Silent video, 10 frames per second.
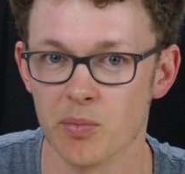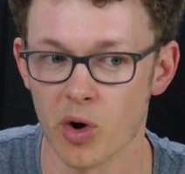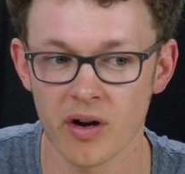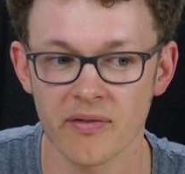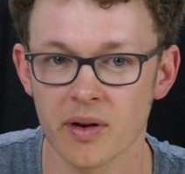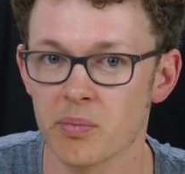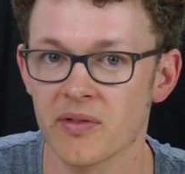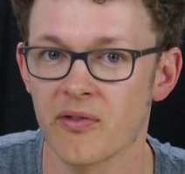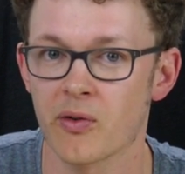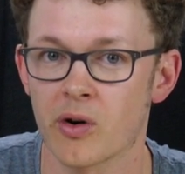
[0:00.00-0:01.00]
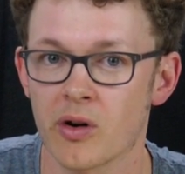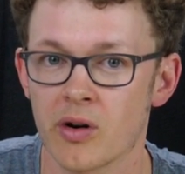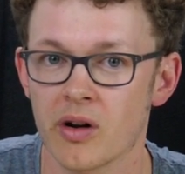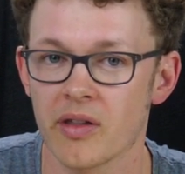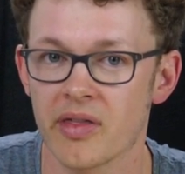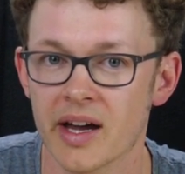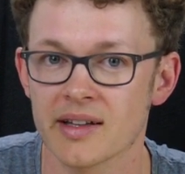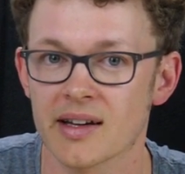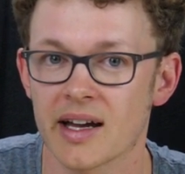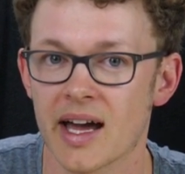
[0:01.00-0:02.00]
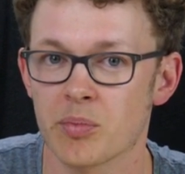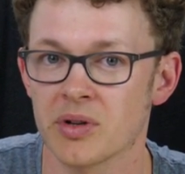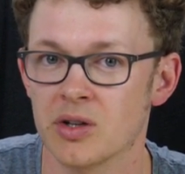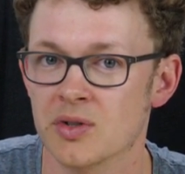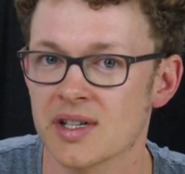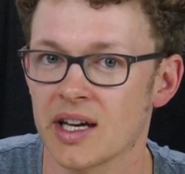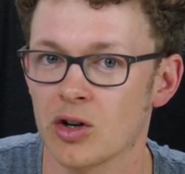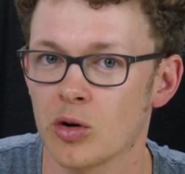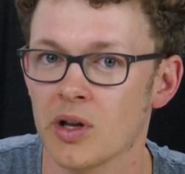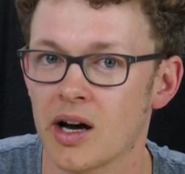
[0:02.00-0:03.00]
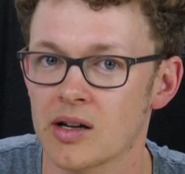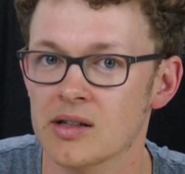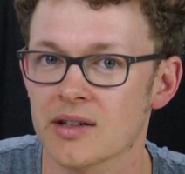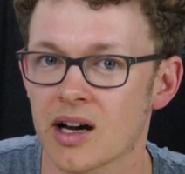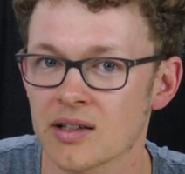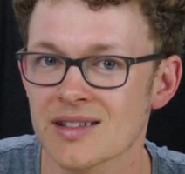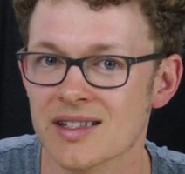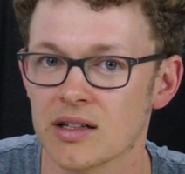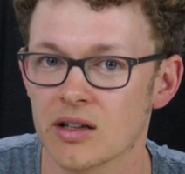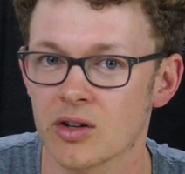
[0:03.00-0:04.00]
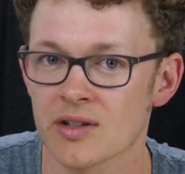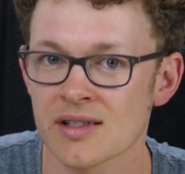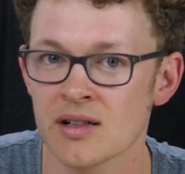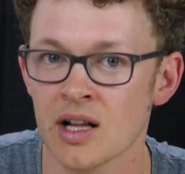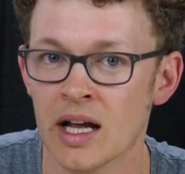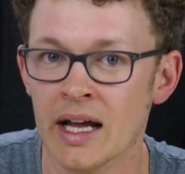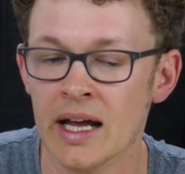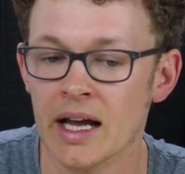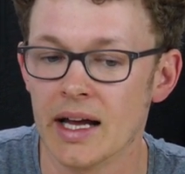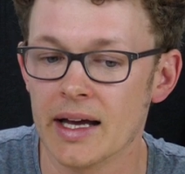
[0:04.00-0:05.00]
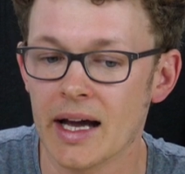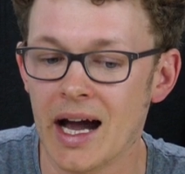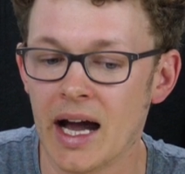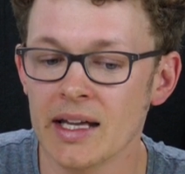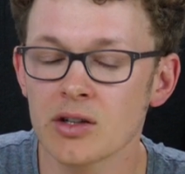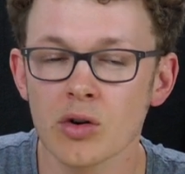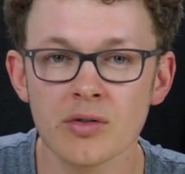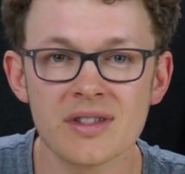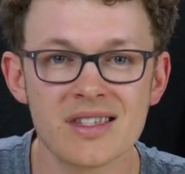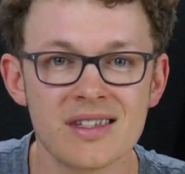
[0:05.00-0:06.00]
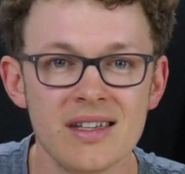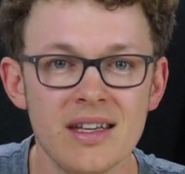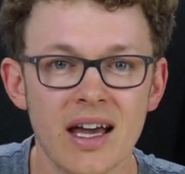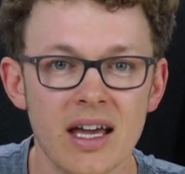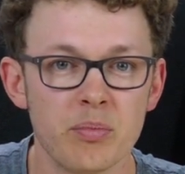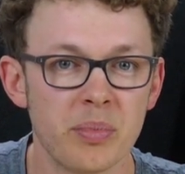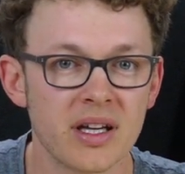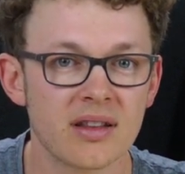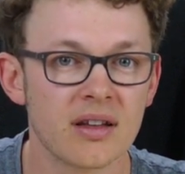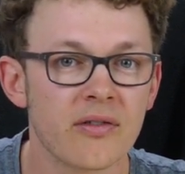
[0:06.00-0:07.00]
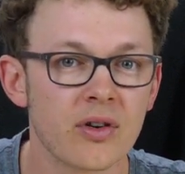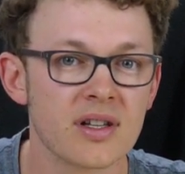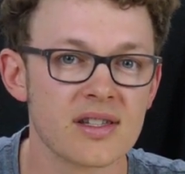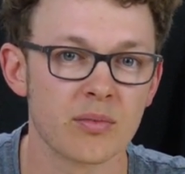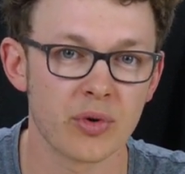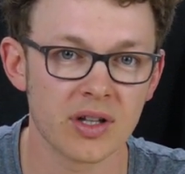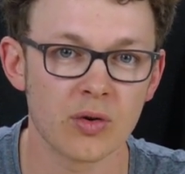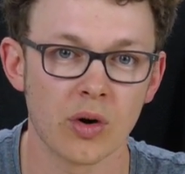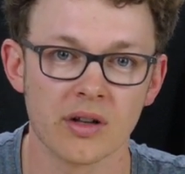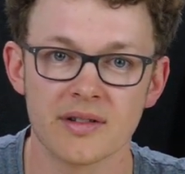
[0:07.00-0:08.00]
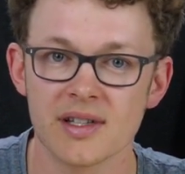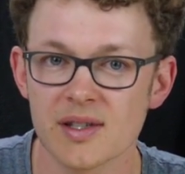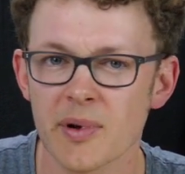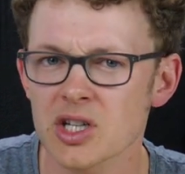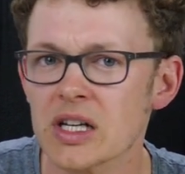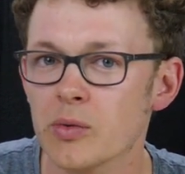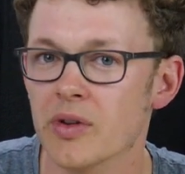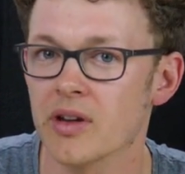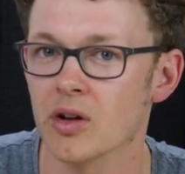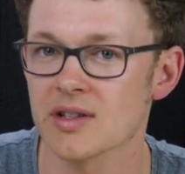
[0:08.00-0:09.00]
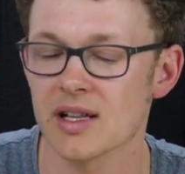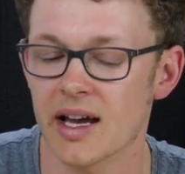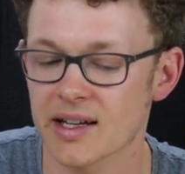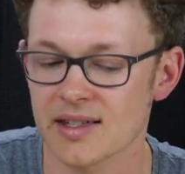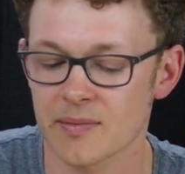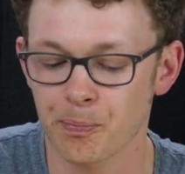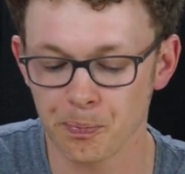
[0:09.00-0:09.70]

Murph, and before that I had been using a normal hardened steel nozzle. I don't see a big difference in print quality, especially with the Nozzle X.